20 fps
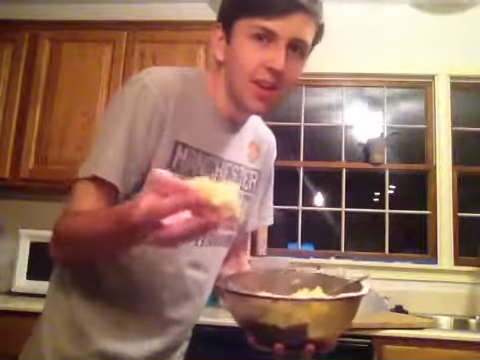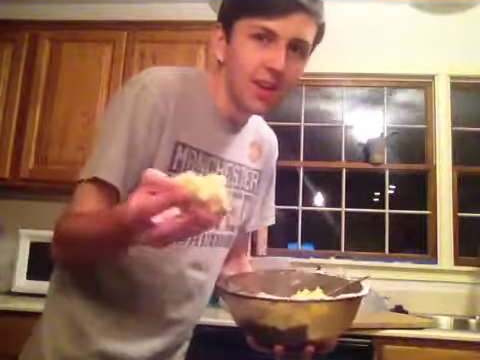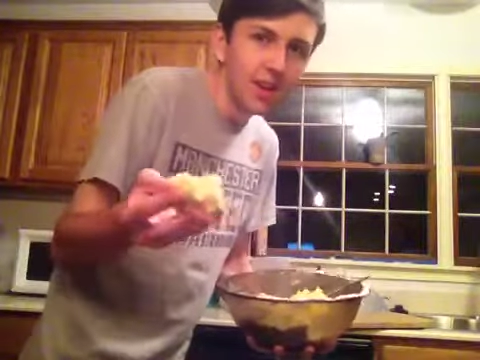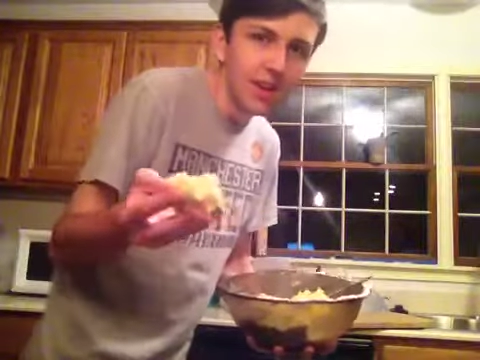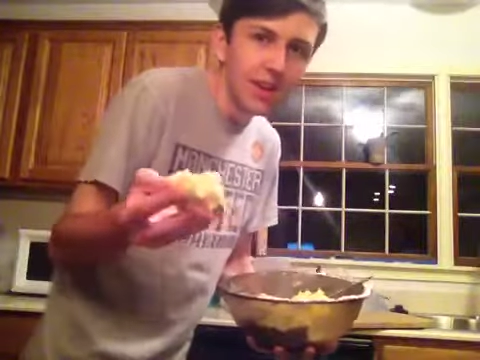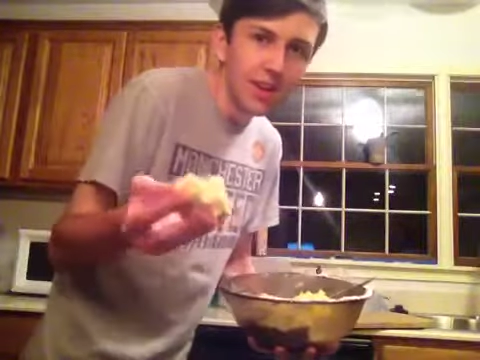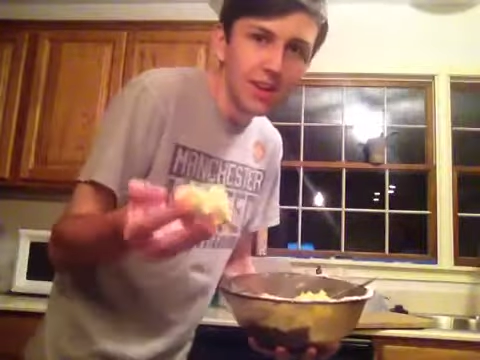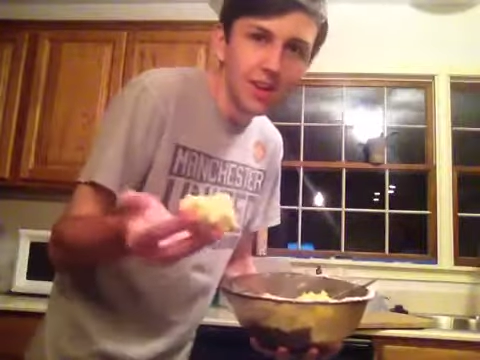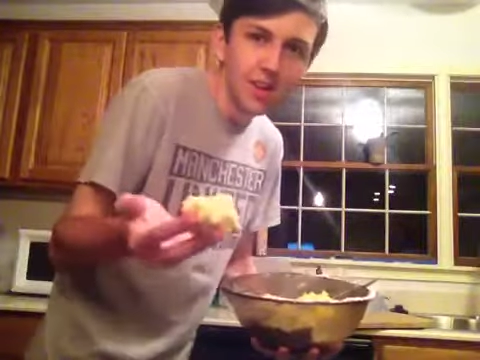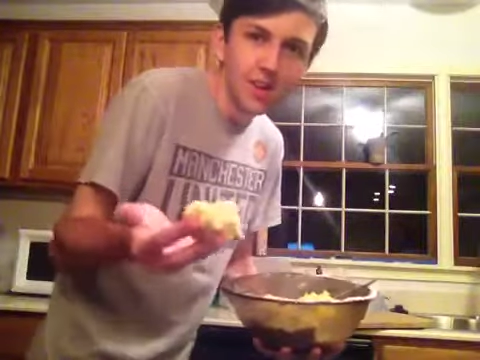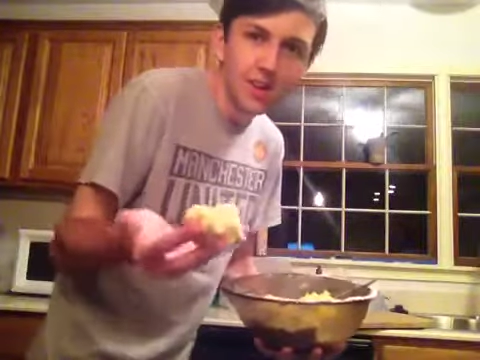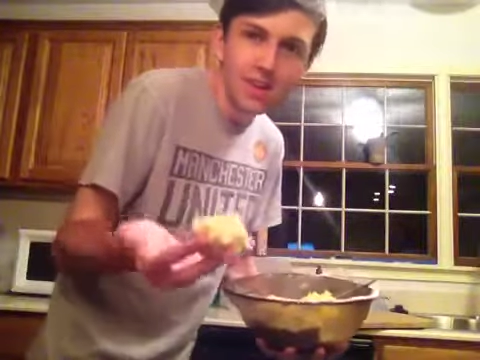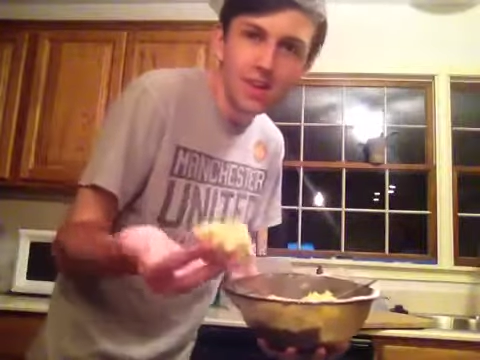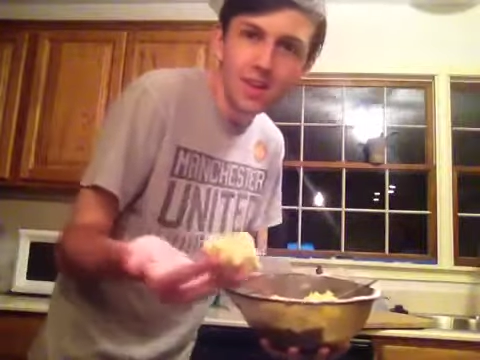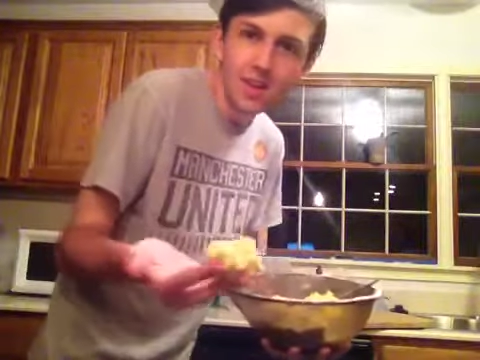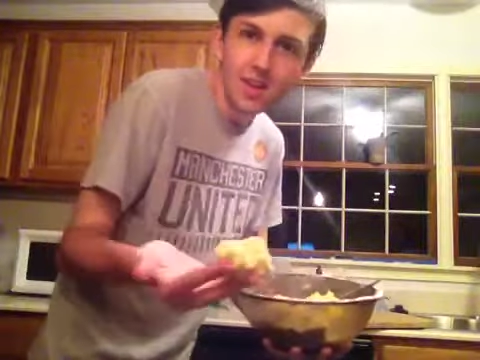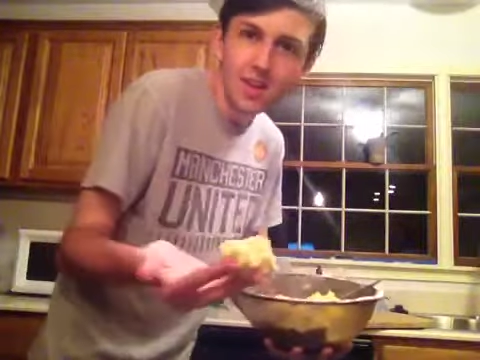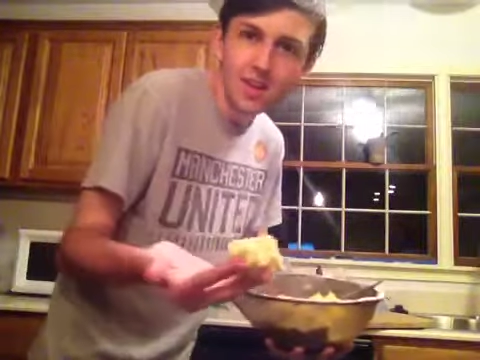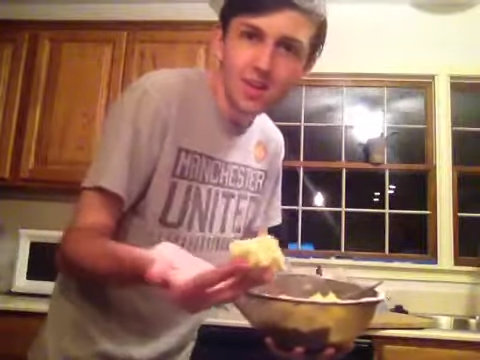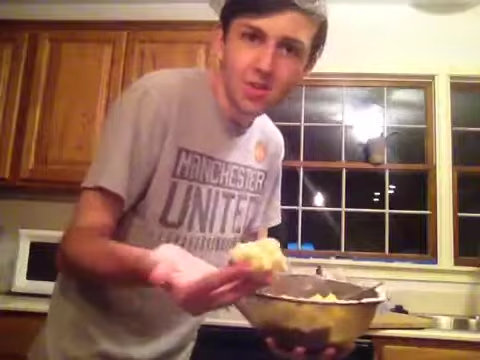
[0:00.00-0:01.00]
you
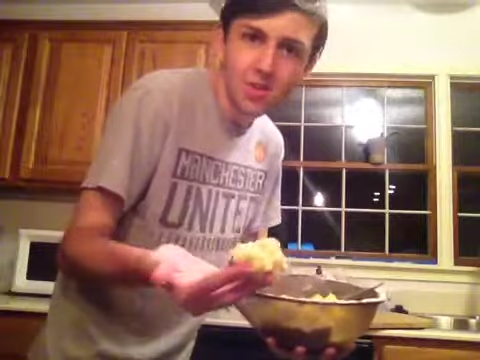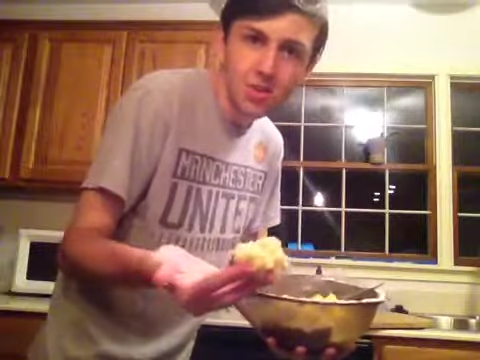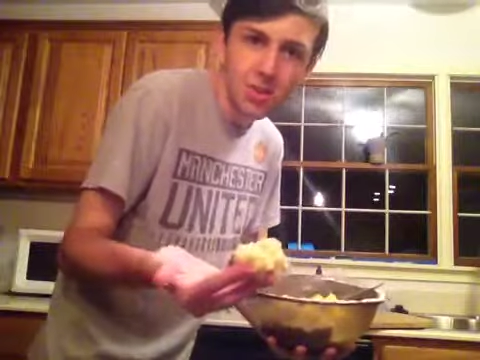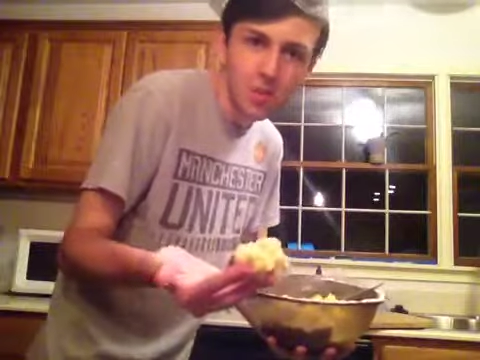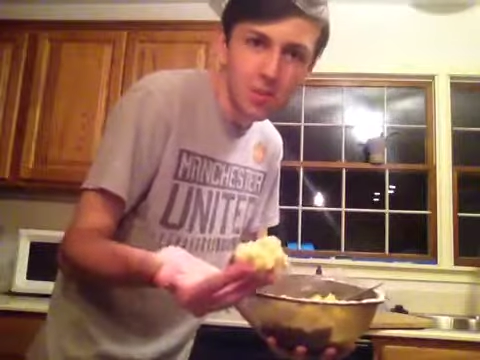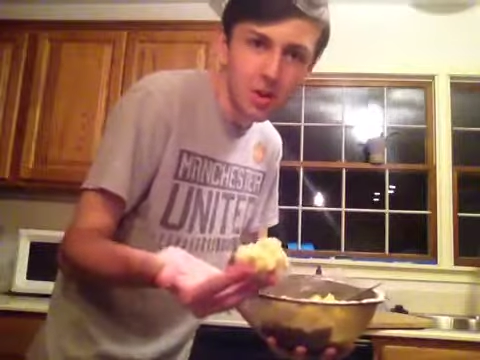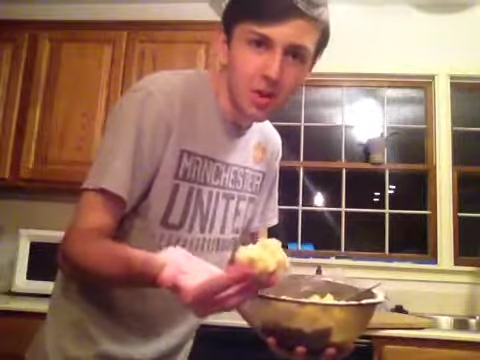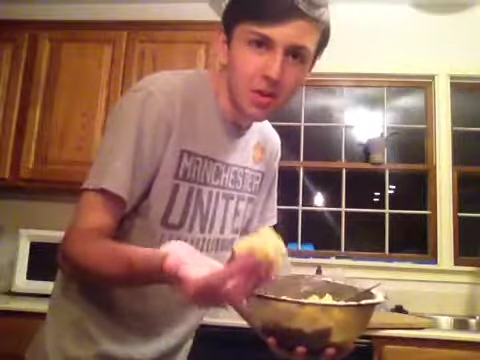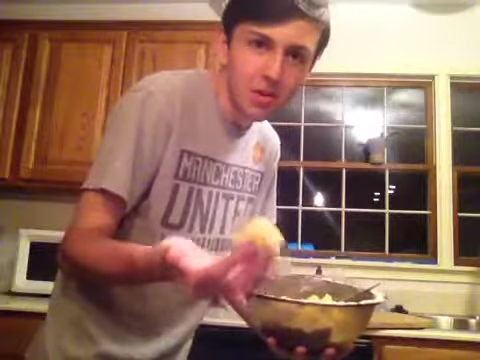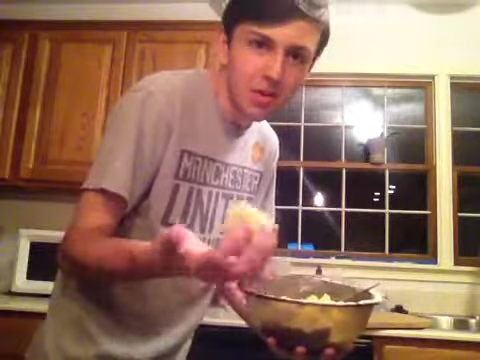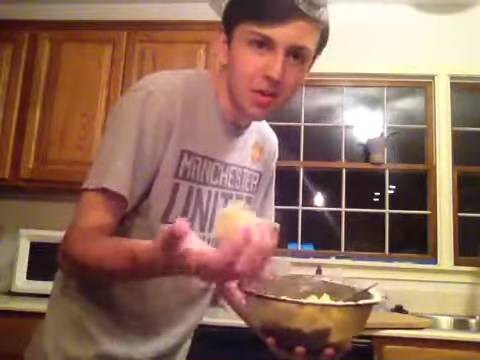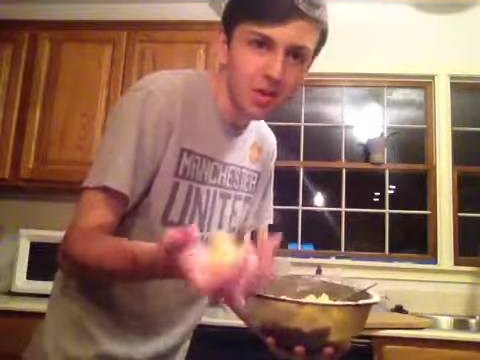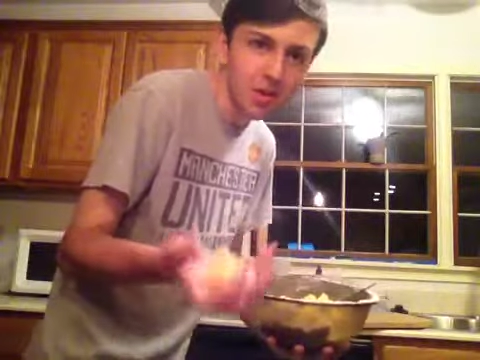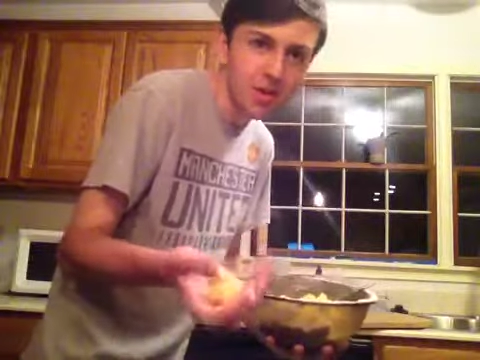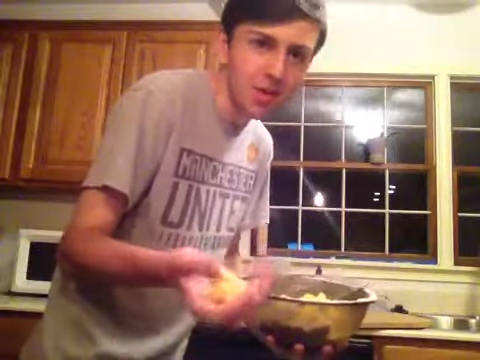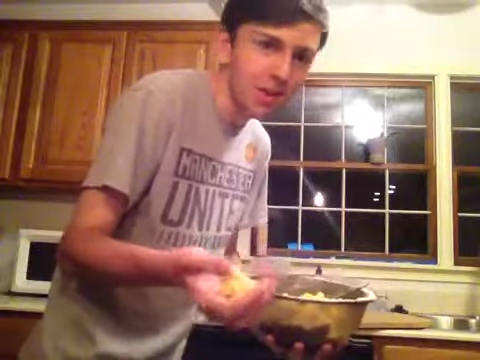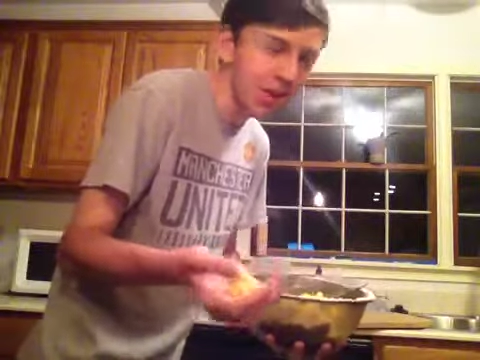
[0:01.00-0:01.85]
take a good amount in your